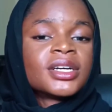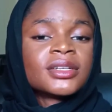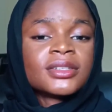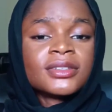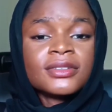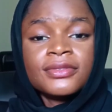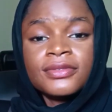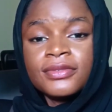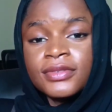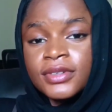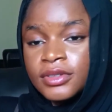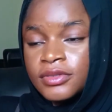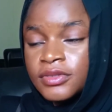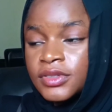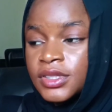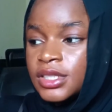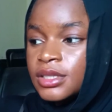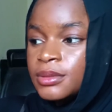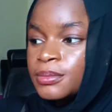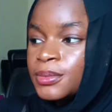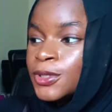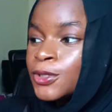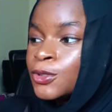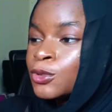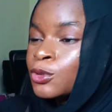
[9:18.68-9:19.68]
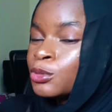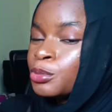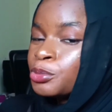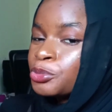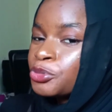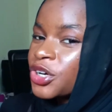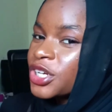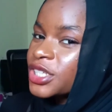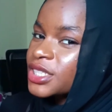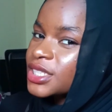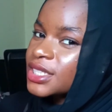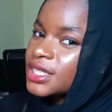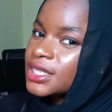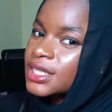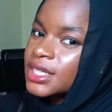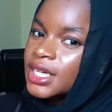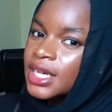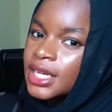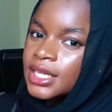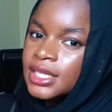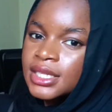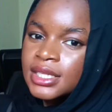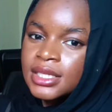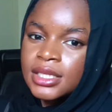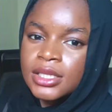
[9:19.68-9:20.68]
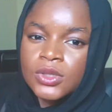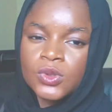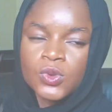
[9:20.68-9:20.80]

Now the fifth tip is to practice getting